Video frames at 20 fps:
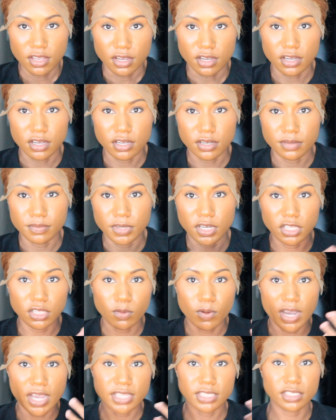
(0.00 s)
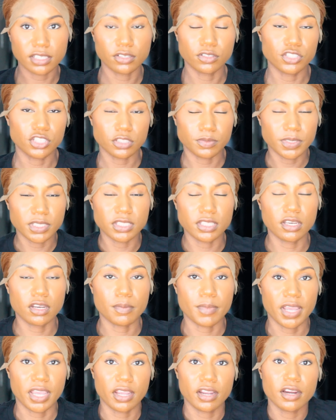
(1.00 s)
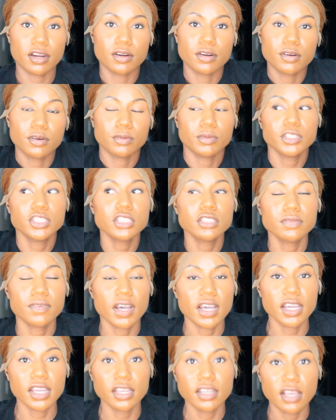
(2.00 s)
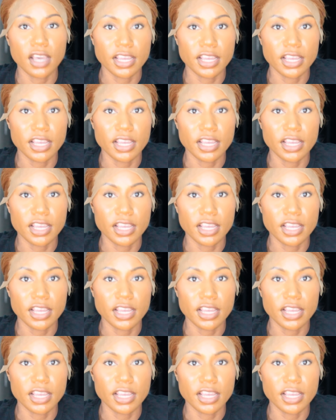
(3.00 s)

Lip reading: Otherwise it'll just be sitting on my hair, which is fine.